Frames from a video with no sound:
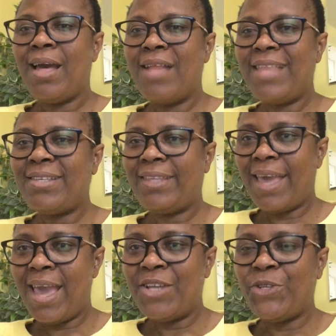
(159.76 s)
And that's
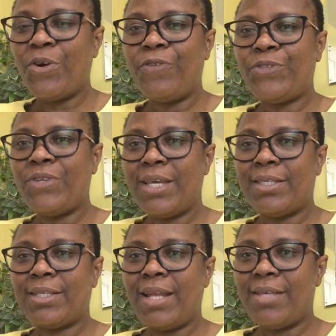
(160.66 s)
the end of
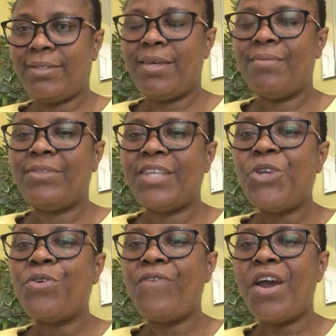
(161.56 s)
today's lesson.
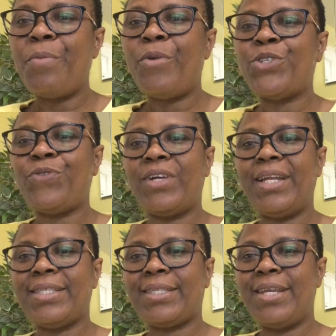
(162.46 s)
Thank you very much for
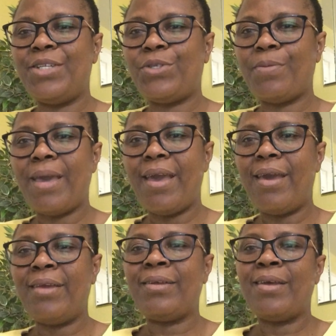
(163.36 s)
listening to
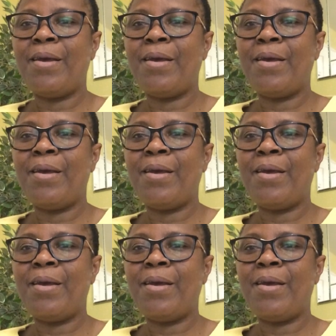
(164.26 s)
me.